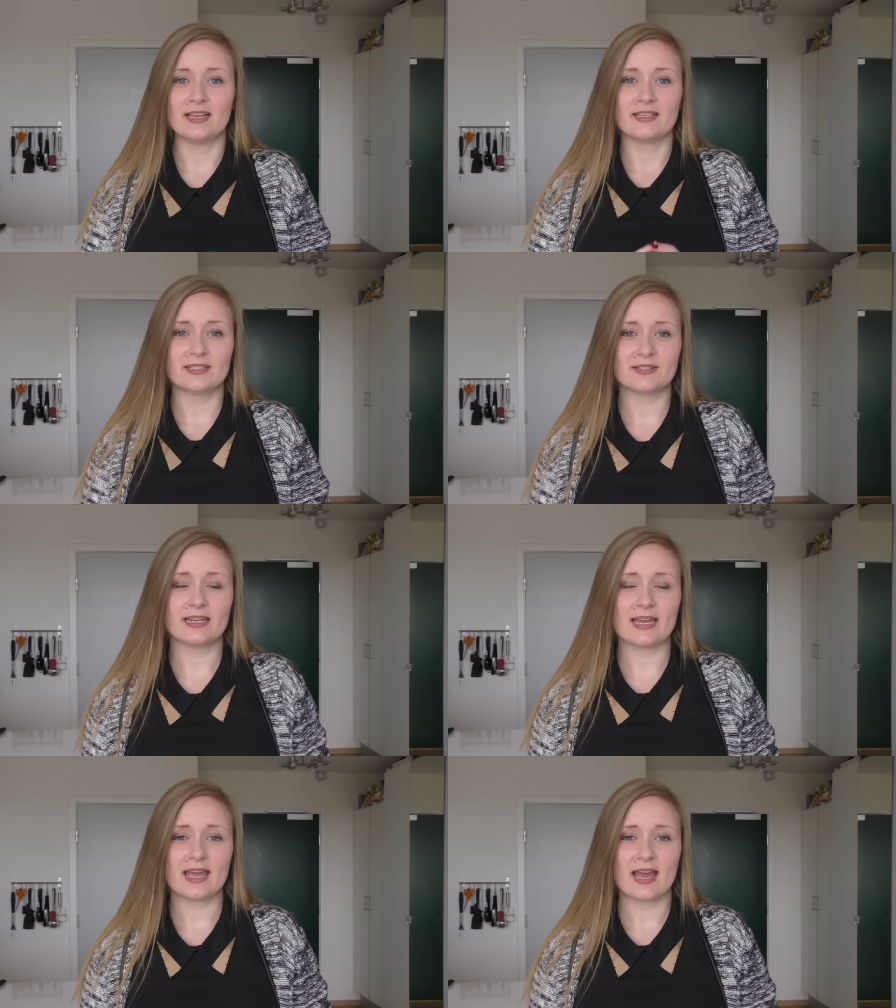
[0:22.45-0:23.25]
So
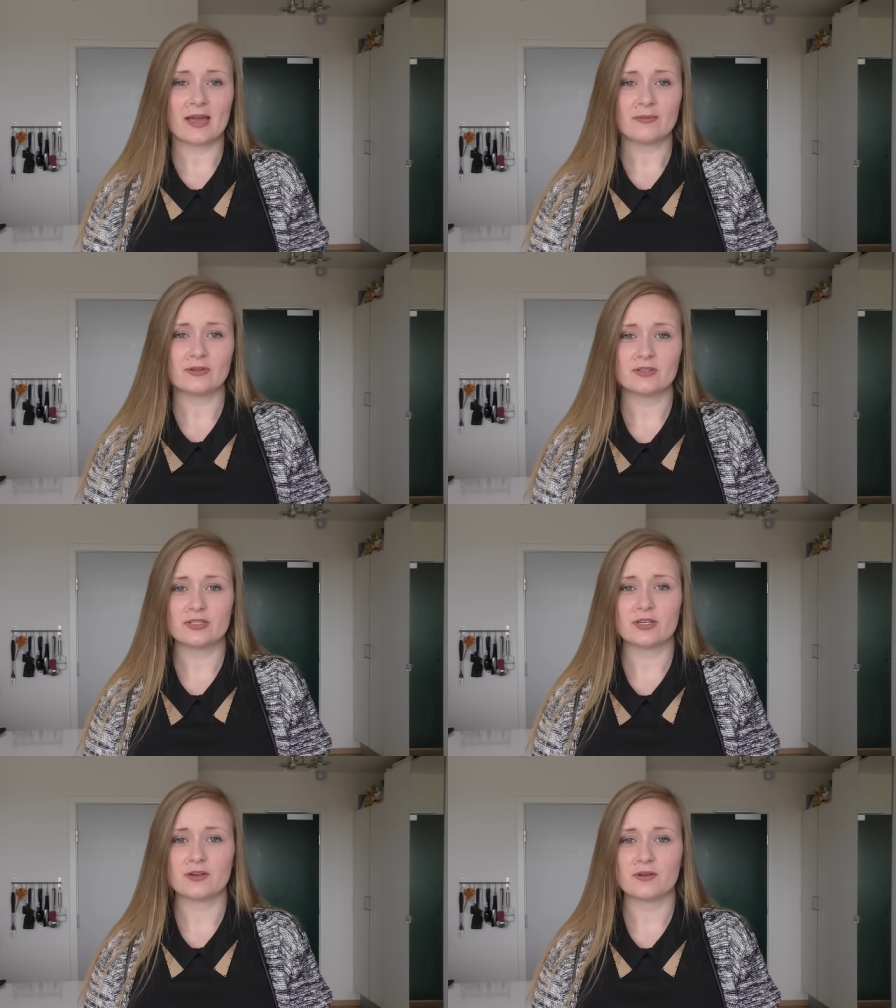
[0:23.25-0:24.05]
today I'm going to
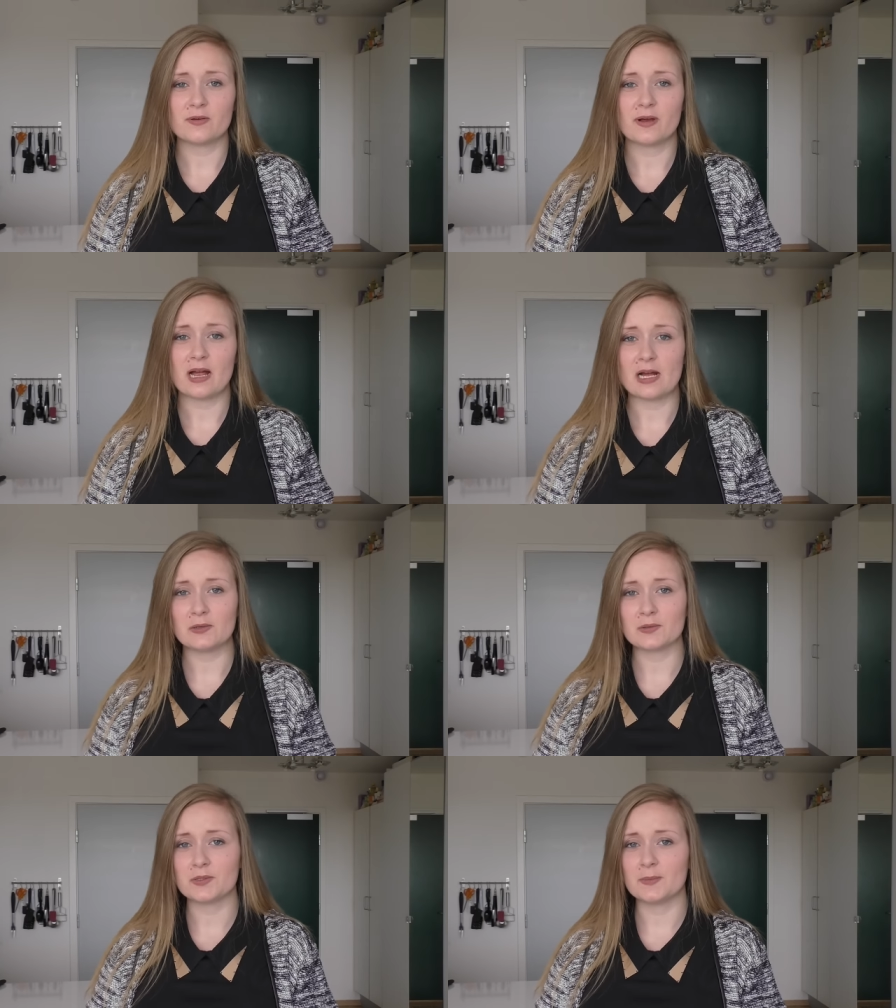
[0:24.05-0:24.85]
show you
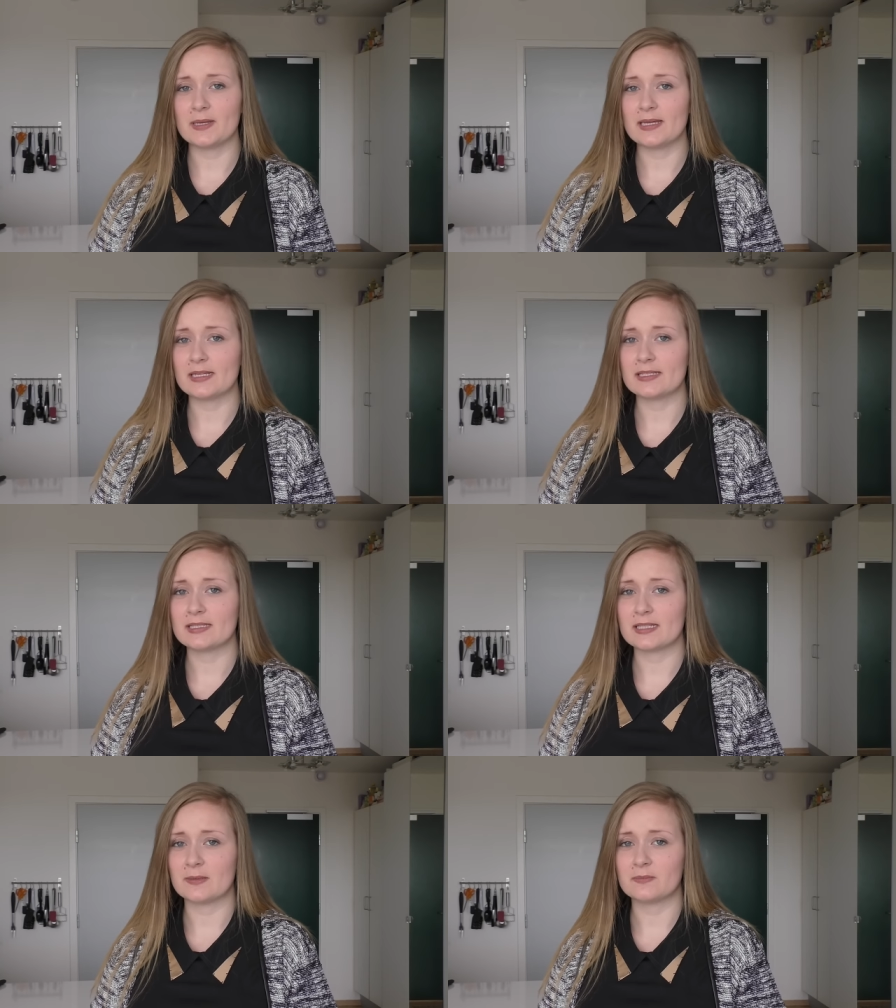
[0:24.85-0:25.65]
how to make
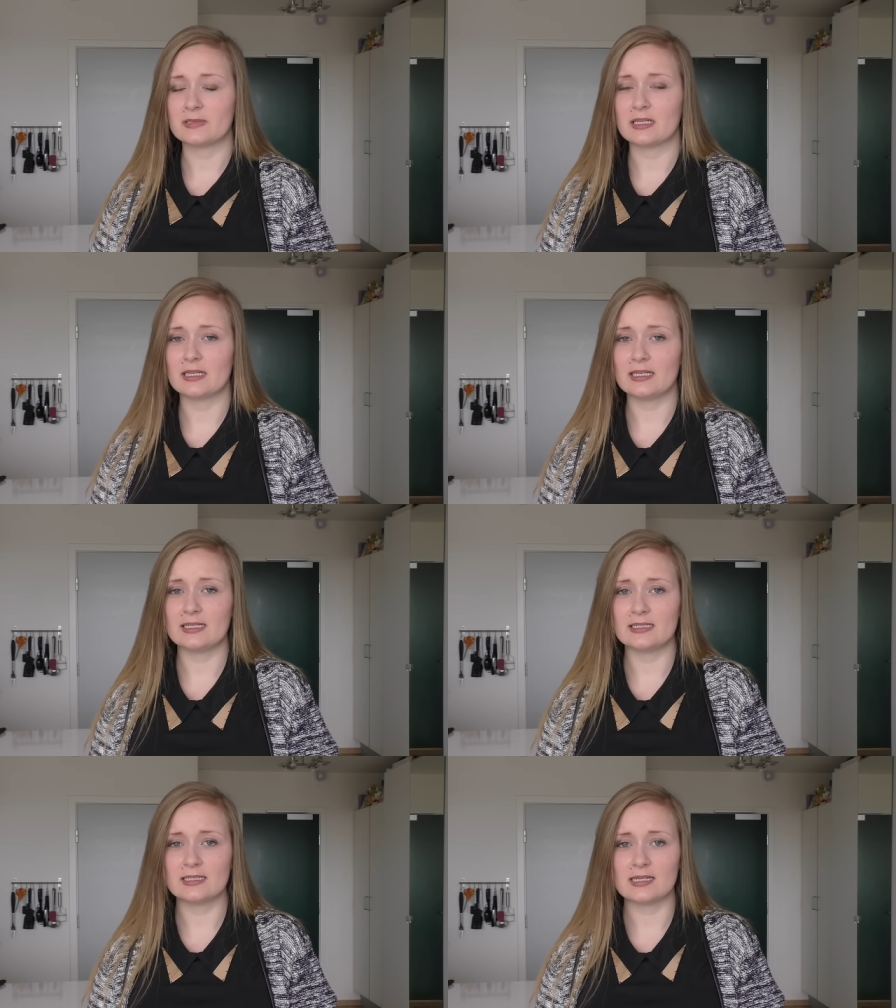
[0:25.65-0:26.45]
some
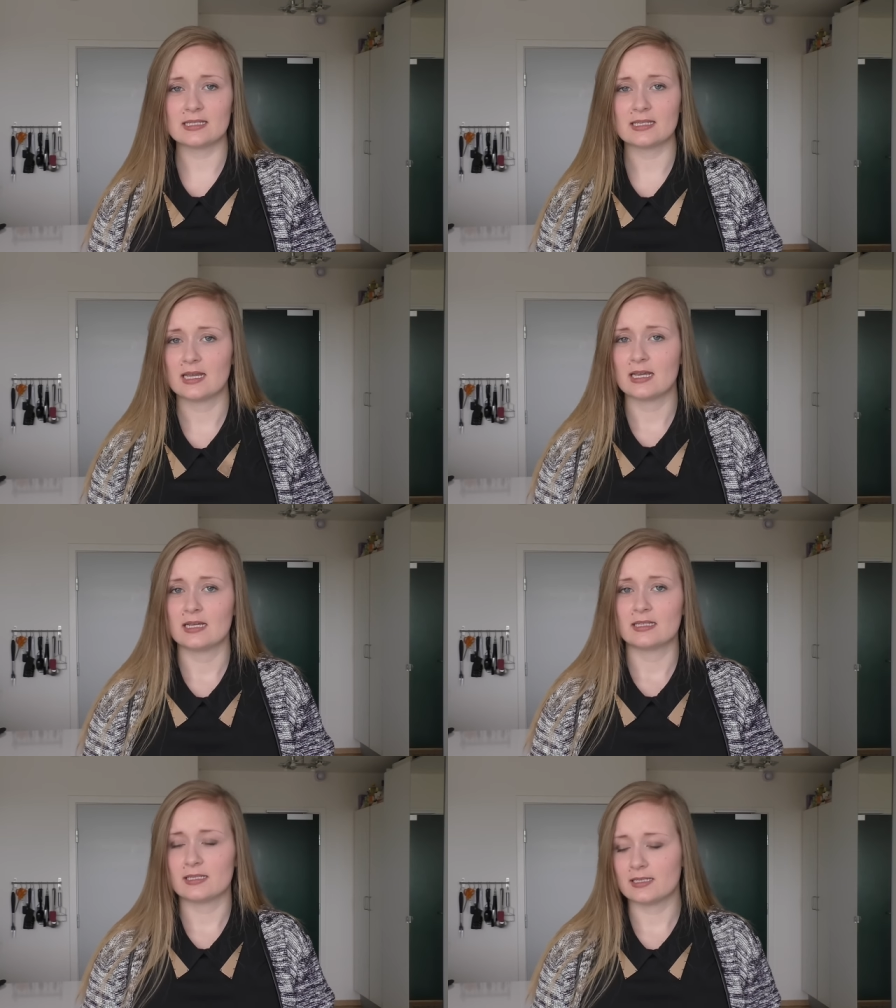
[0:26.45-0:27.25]
delicious
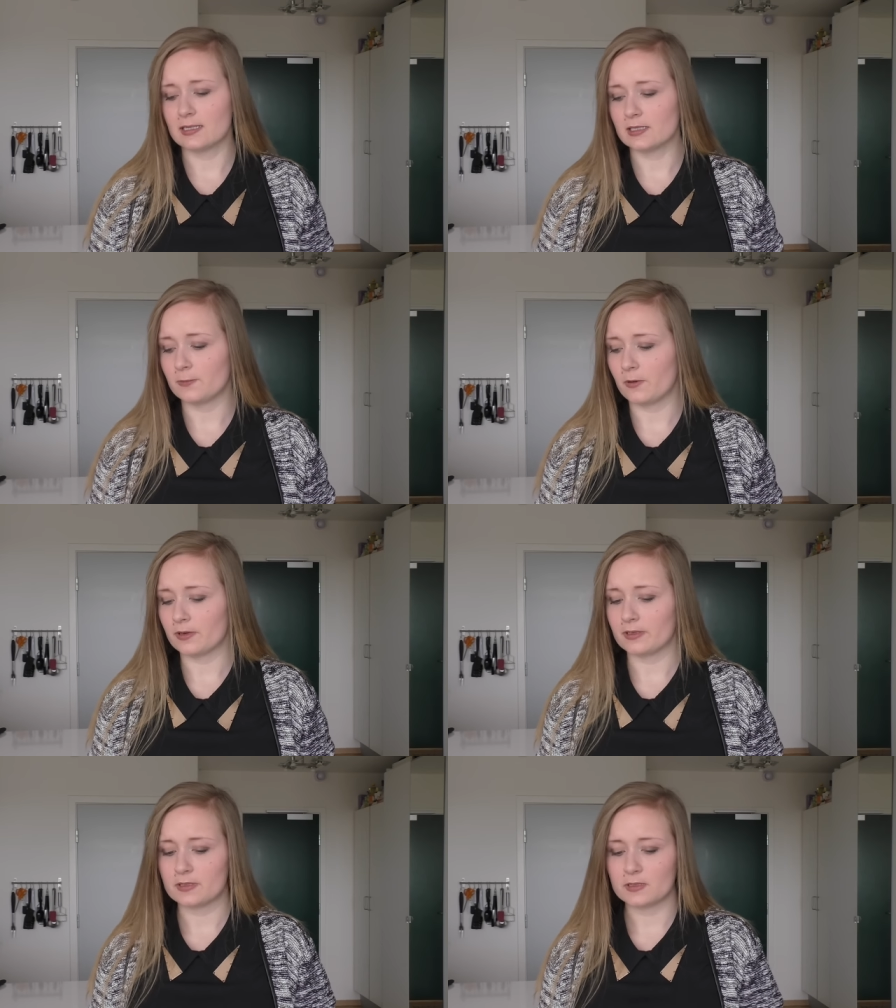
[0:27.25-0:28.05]

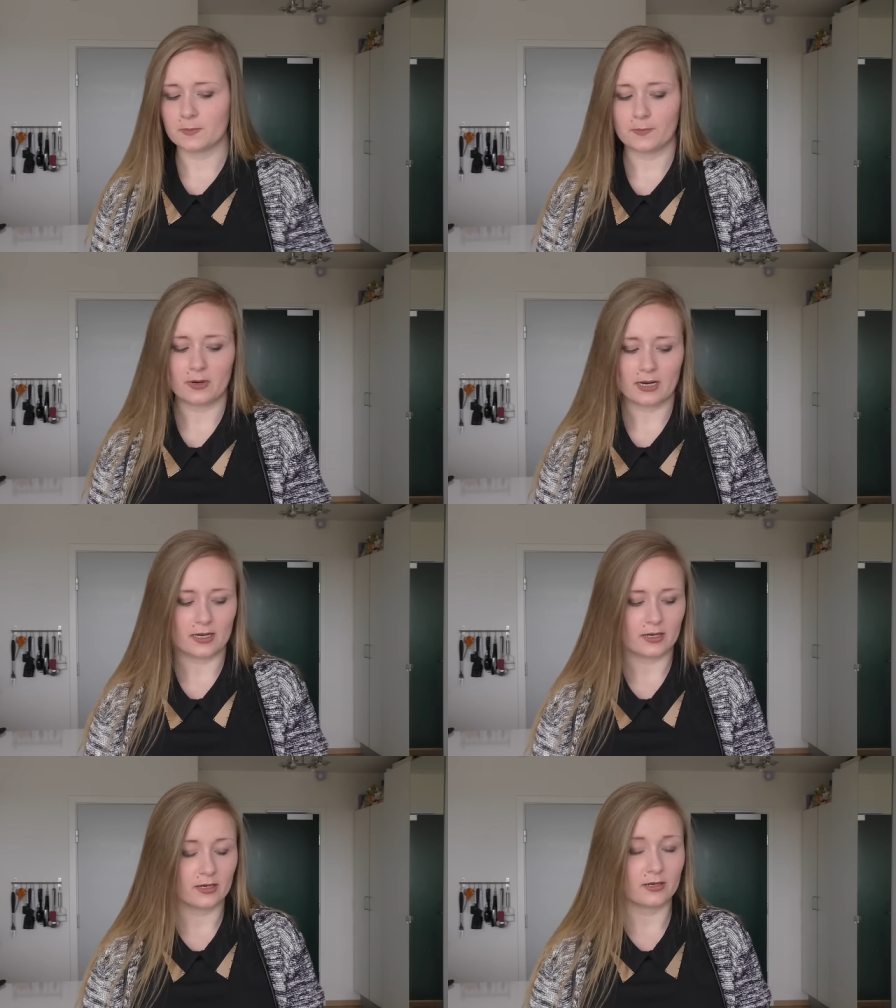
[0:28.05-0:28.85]
cheeseburger
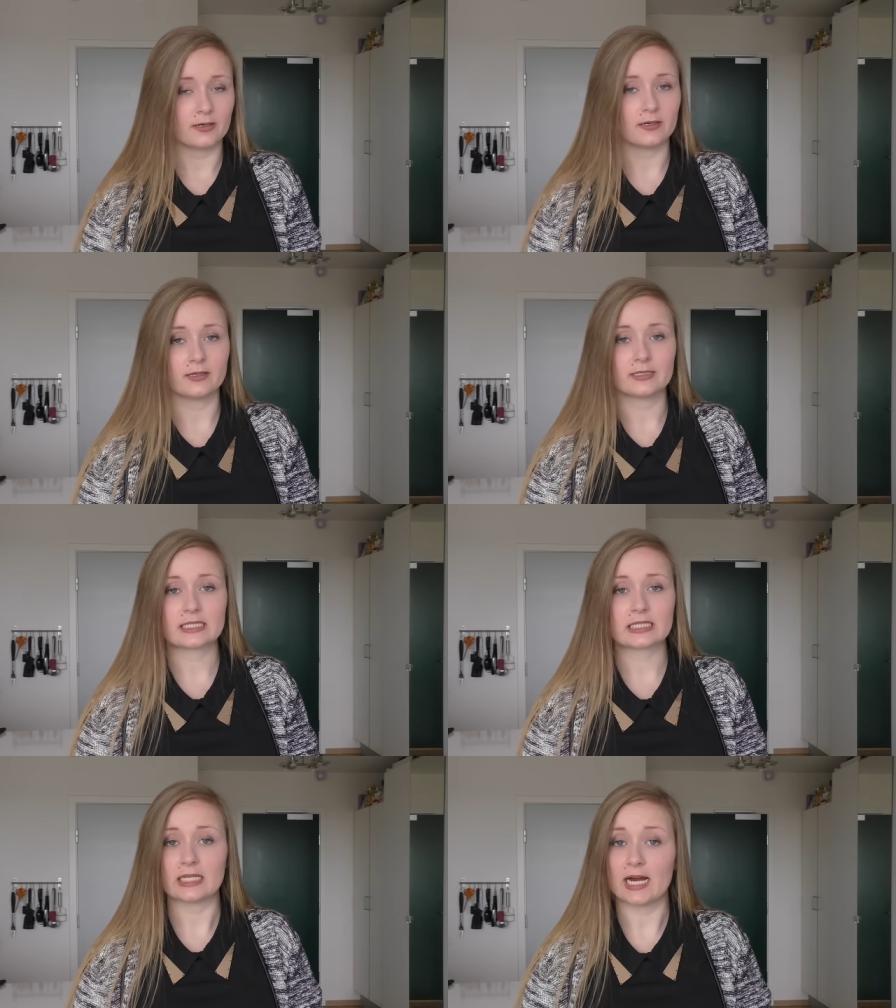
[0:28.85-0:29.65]
inspired
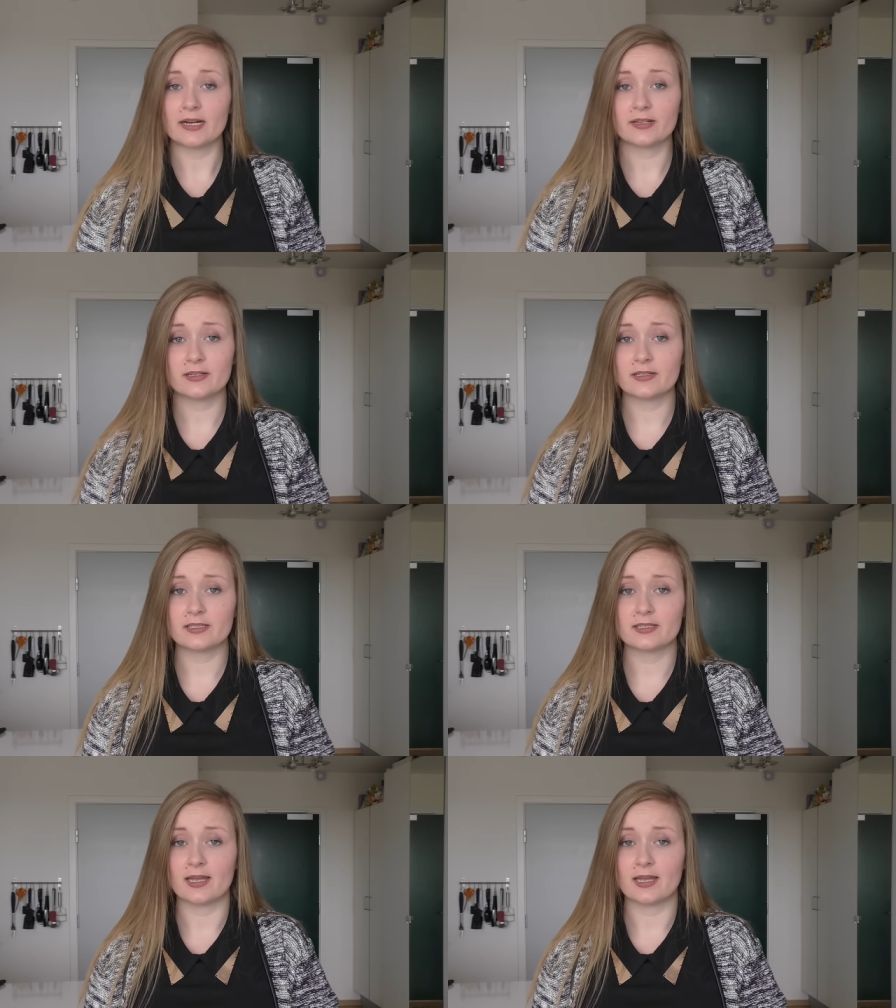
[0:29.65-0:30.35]
sliders.